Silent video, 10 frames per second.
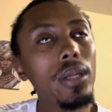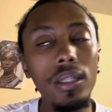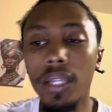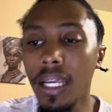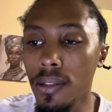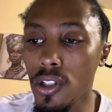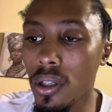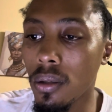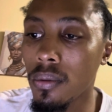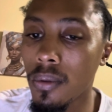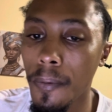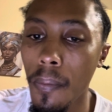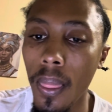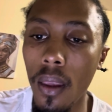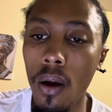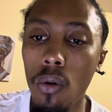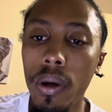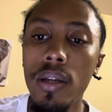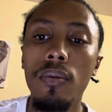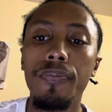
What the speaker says: intention, okay?